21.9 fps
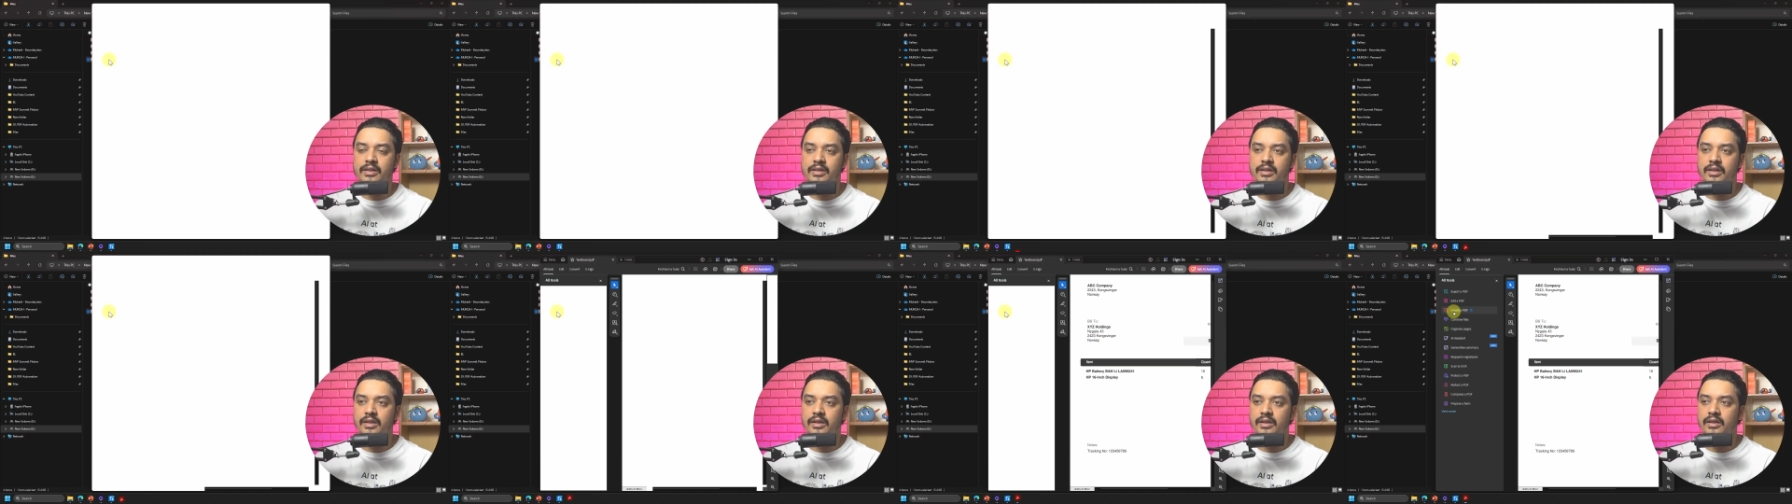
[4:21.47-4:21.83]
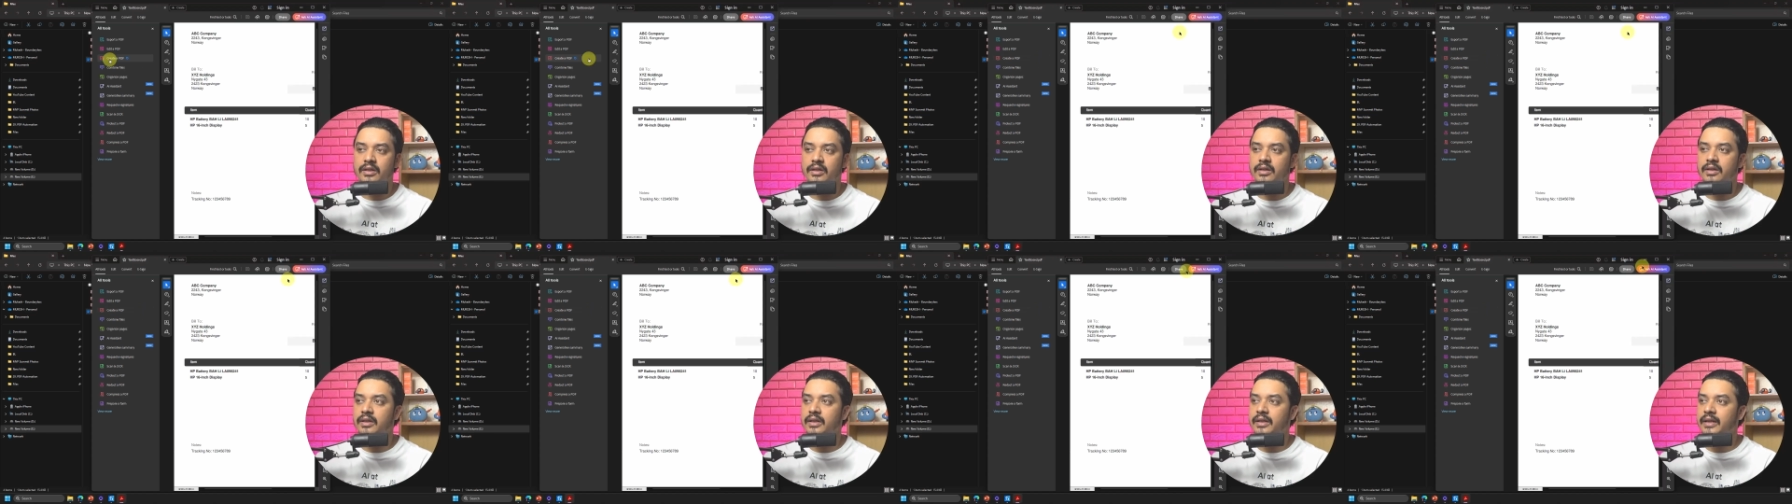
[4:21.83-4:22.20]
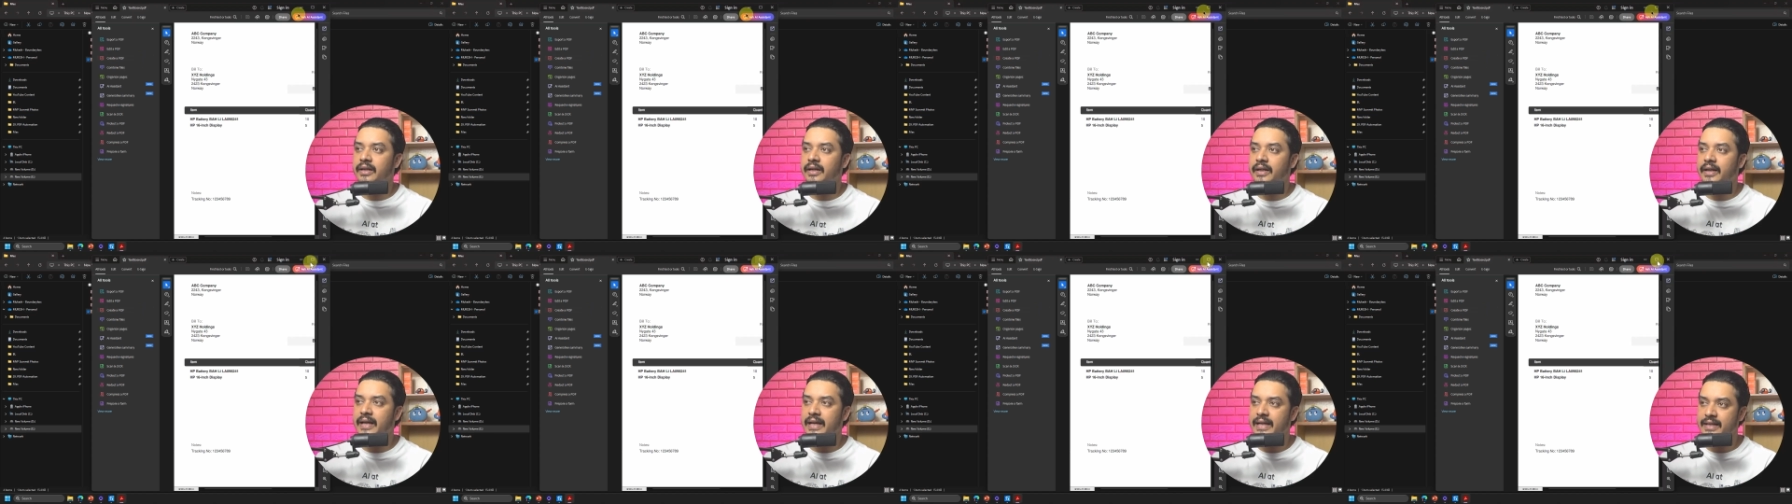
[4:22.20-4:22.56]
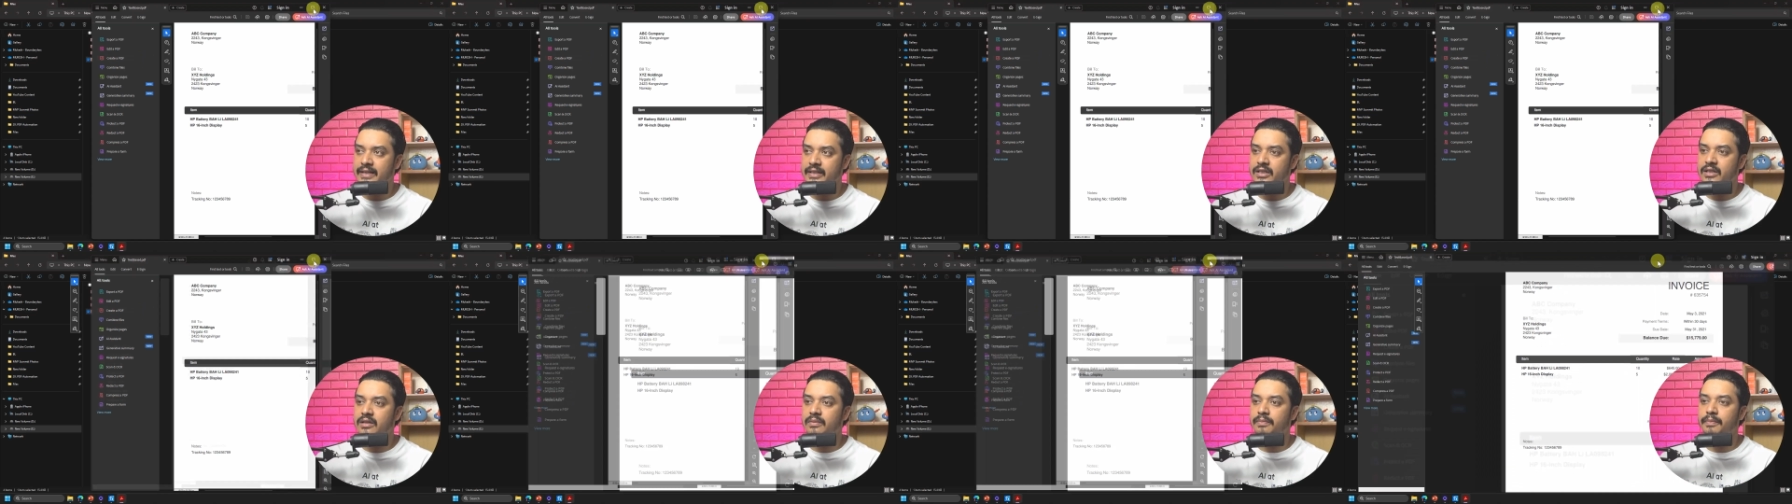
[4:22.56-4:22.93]
the
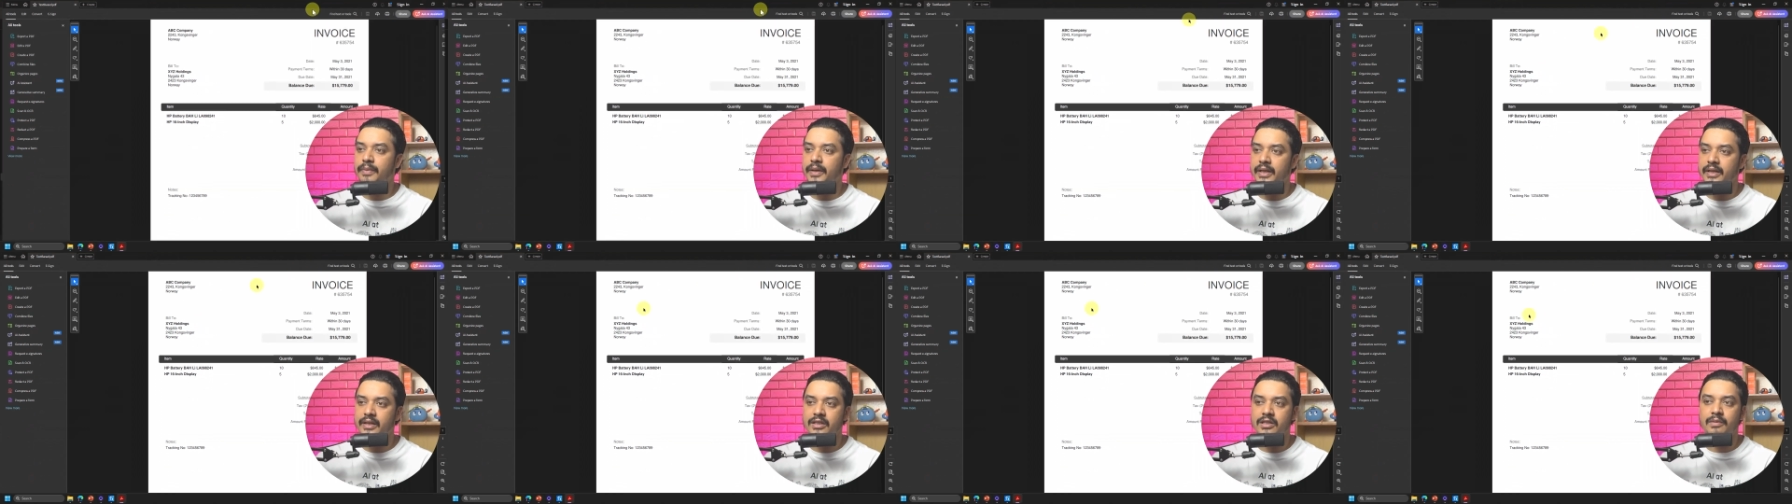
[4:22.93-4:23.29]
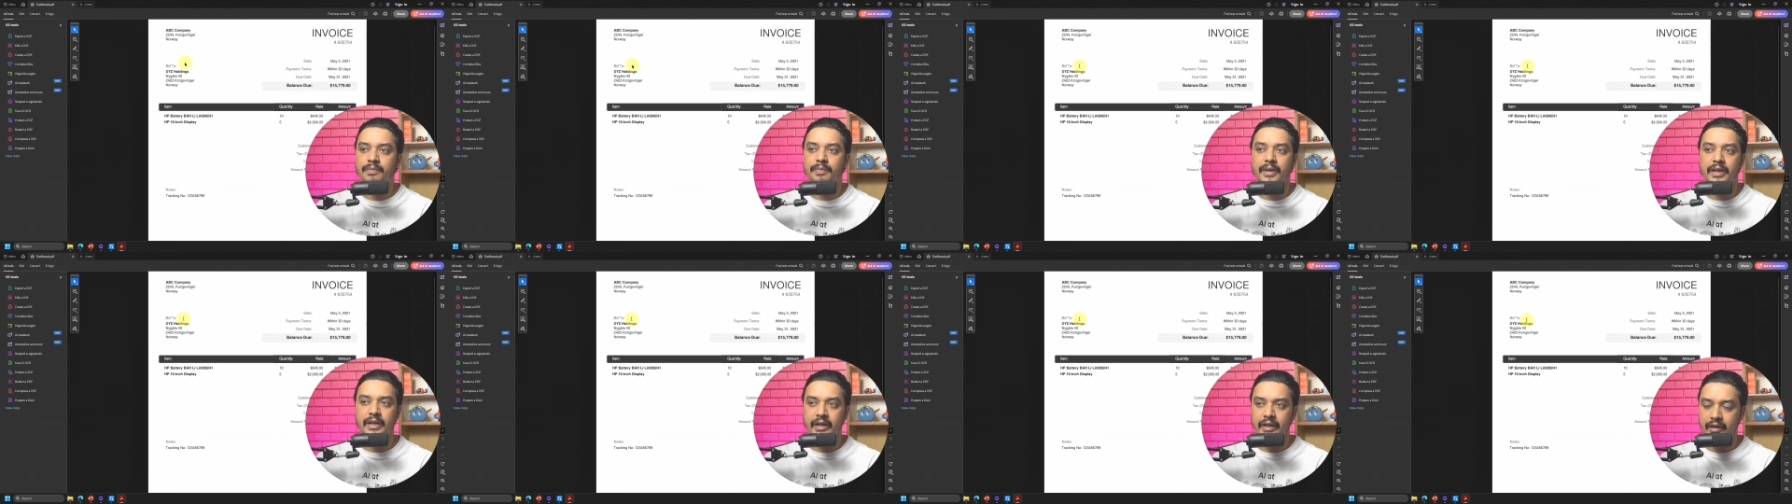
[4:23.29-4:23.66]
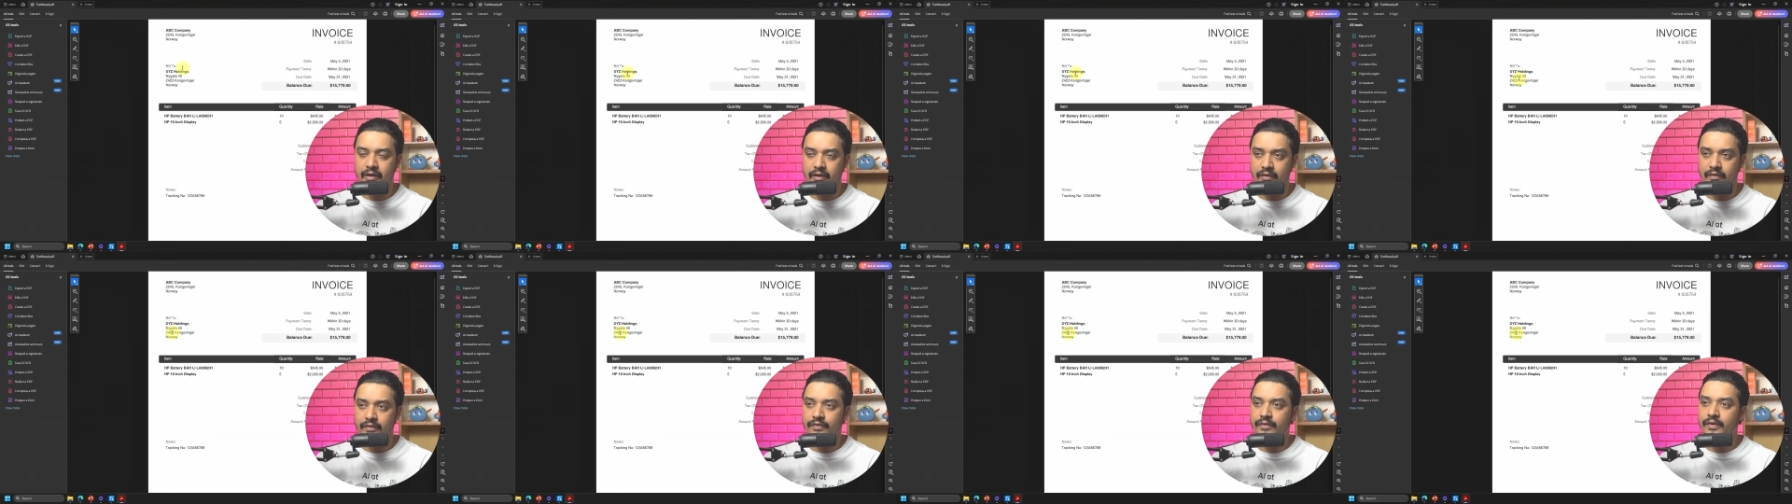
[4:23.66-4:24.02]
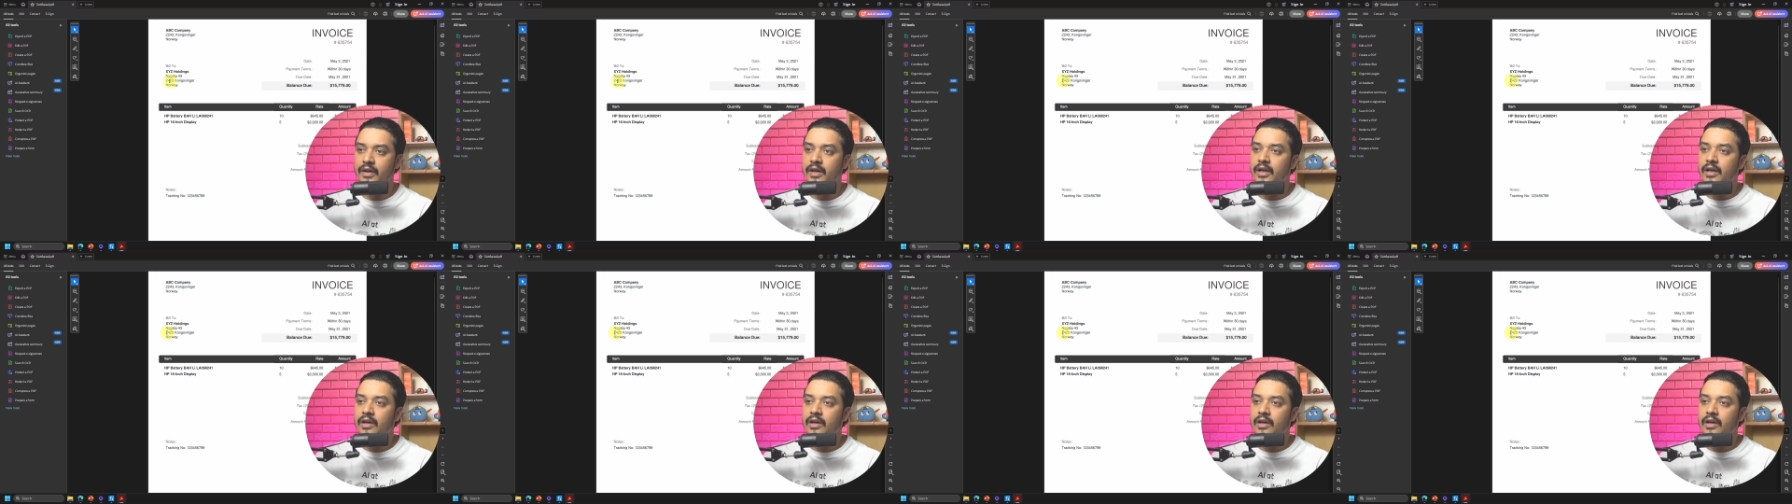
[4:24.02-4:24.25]
text based PDF,